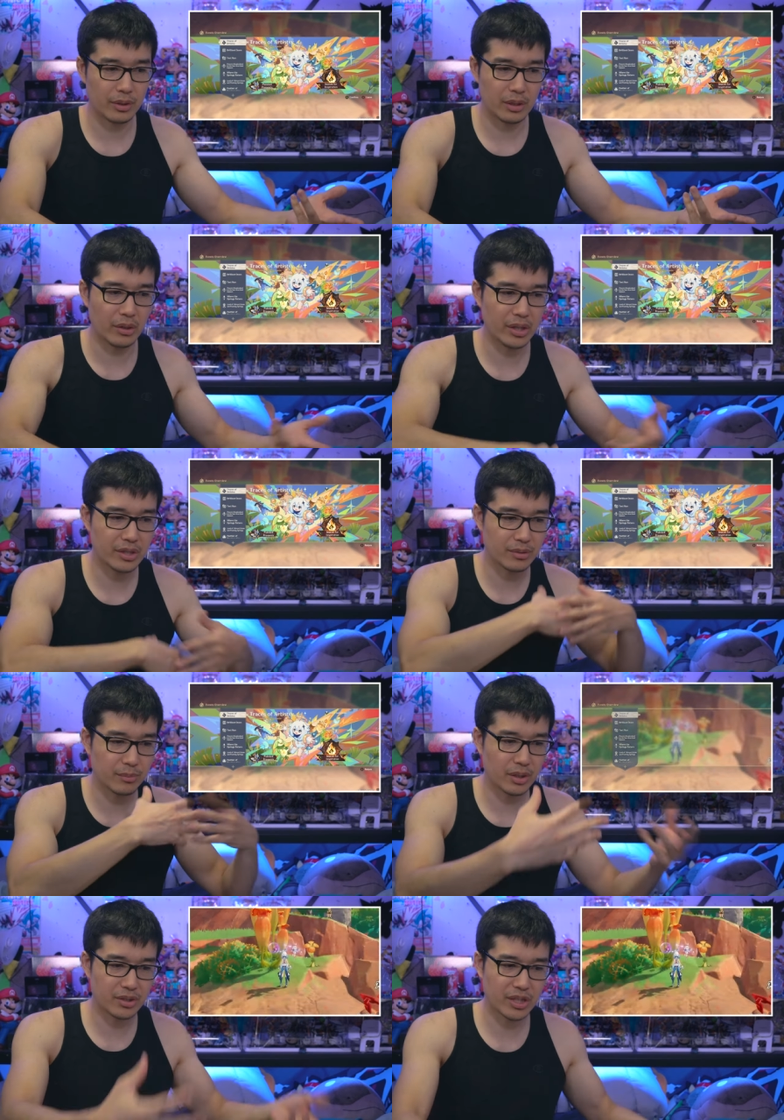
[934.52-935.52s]
You know, he's
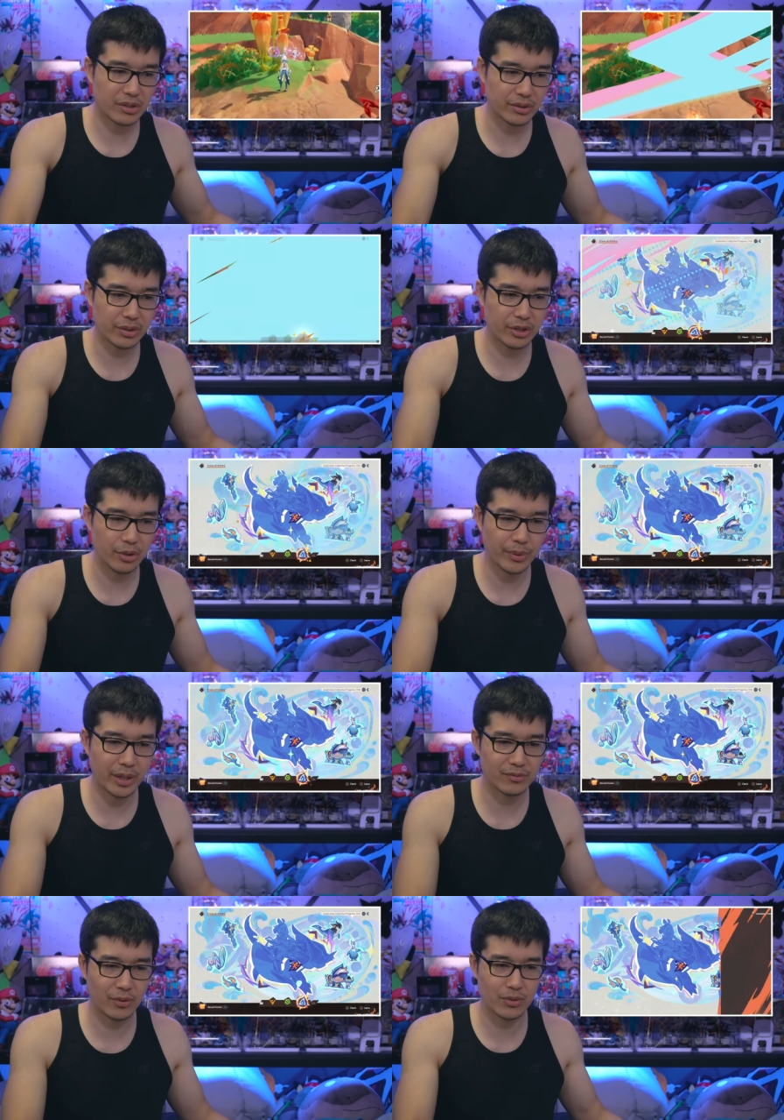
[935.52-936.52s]
essentially the
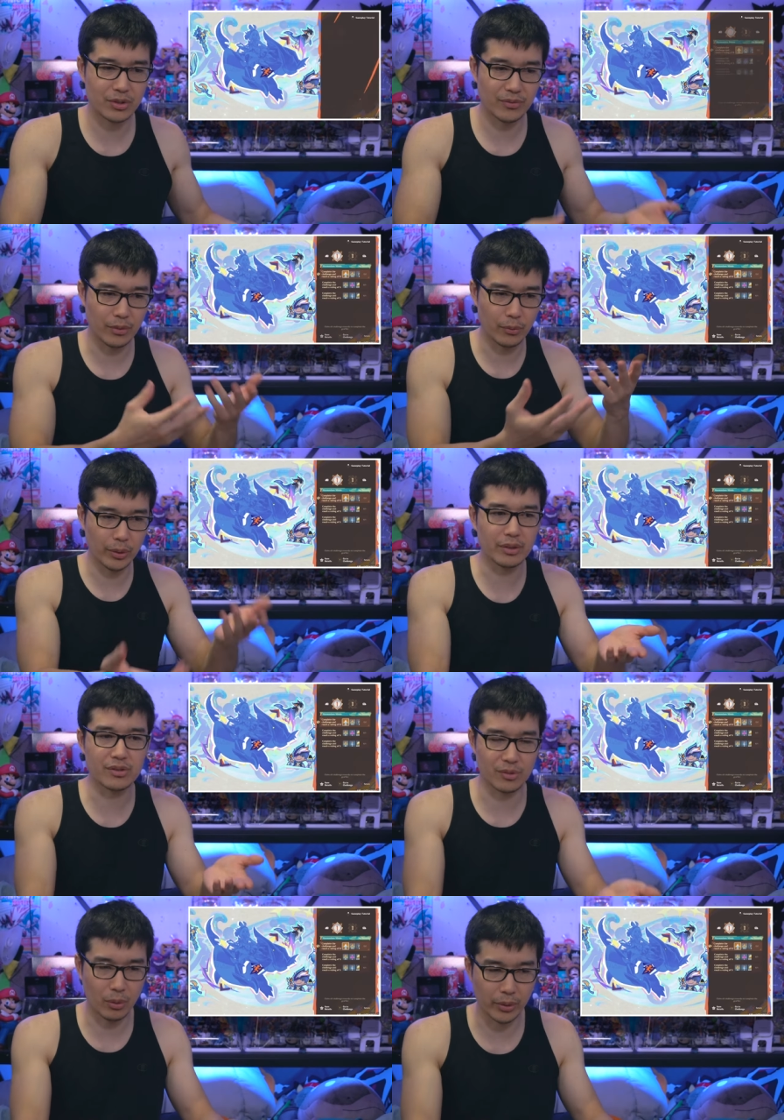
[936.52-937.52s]
humanized version of the Green
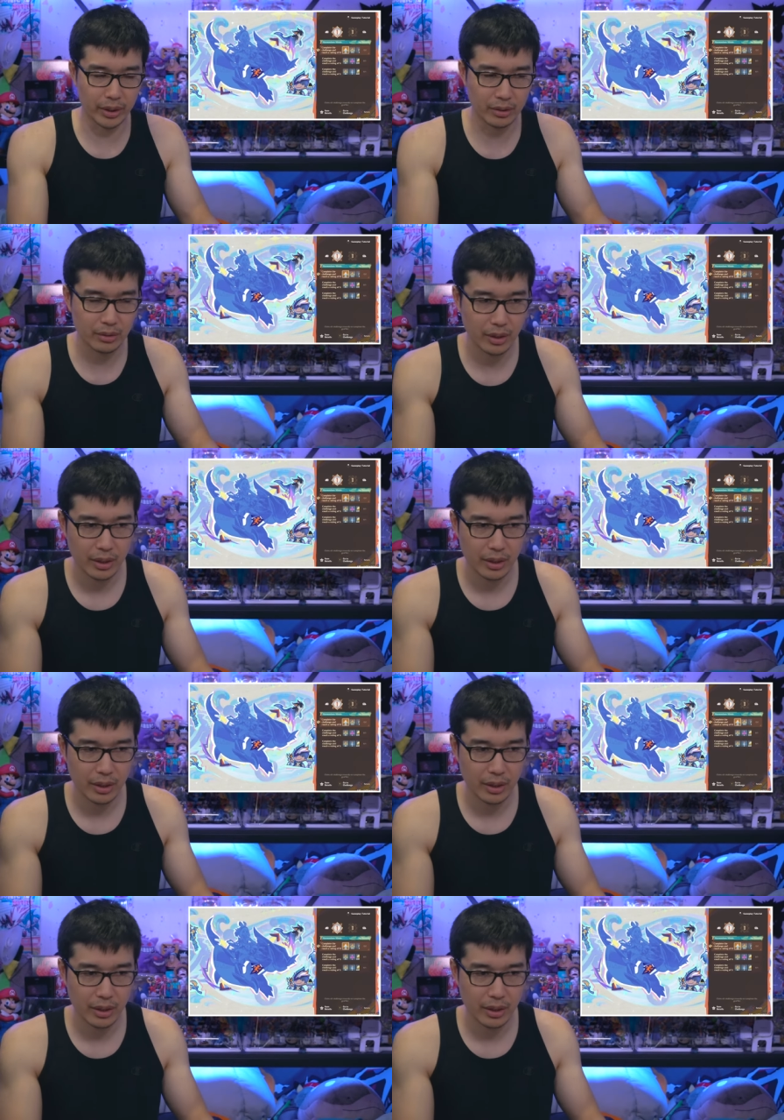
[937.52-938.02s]
Saurian.